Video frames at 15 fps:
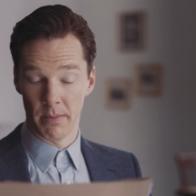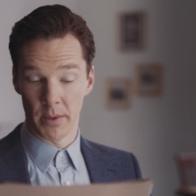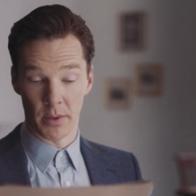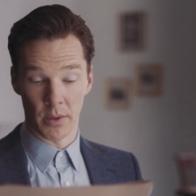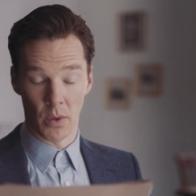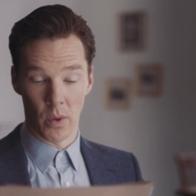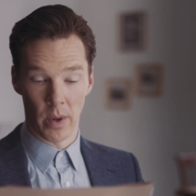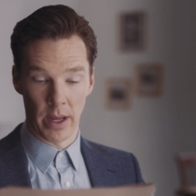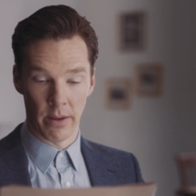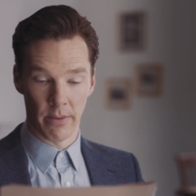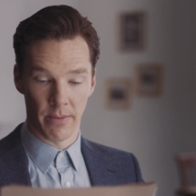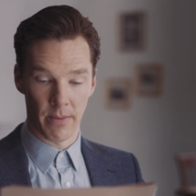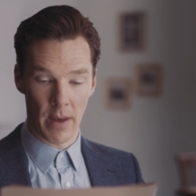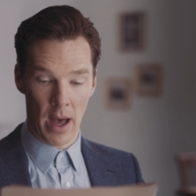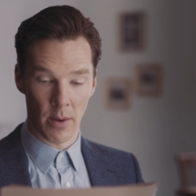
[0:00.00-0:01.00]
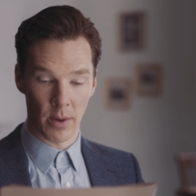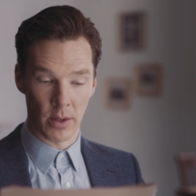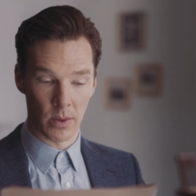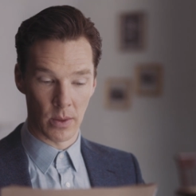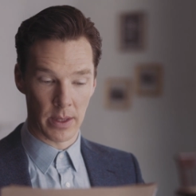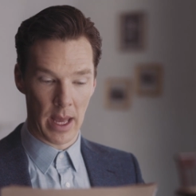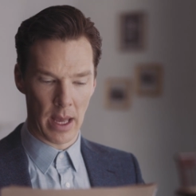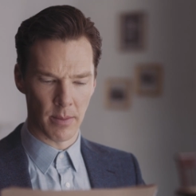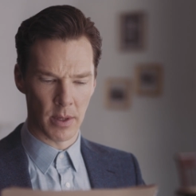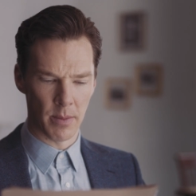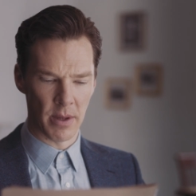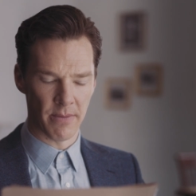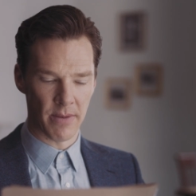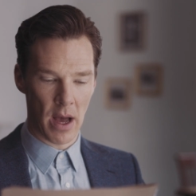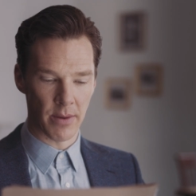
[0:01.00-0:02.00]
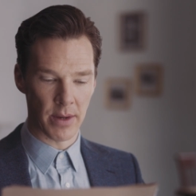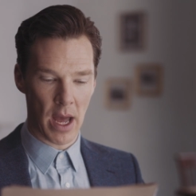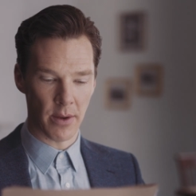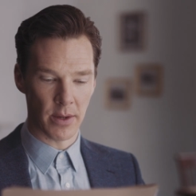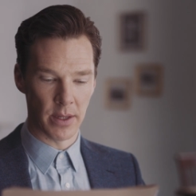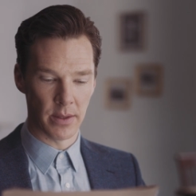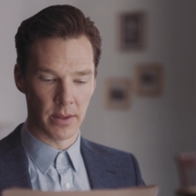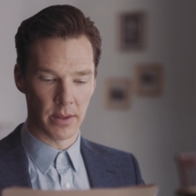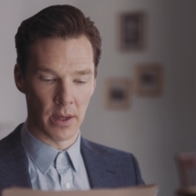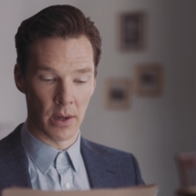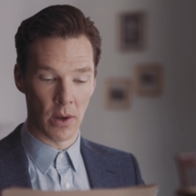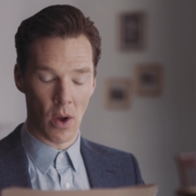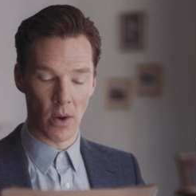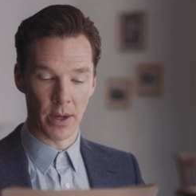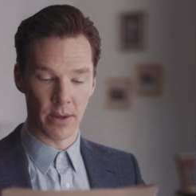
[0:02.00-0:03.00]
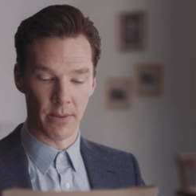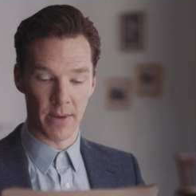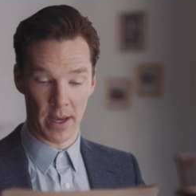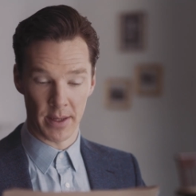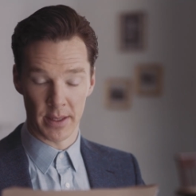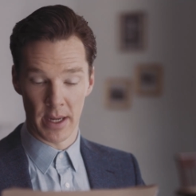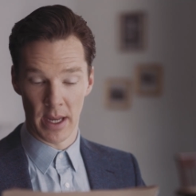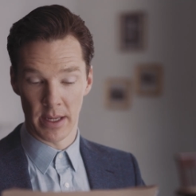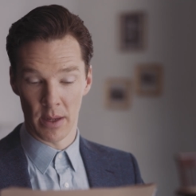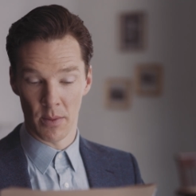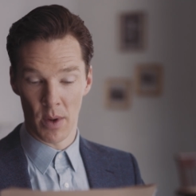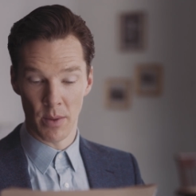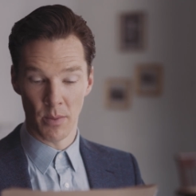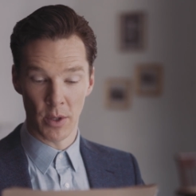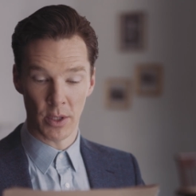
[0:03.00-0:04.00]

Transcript: The story of how it all came to be found out is a long and fascinating one,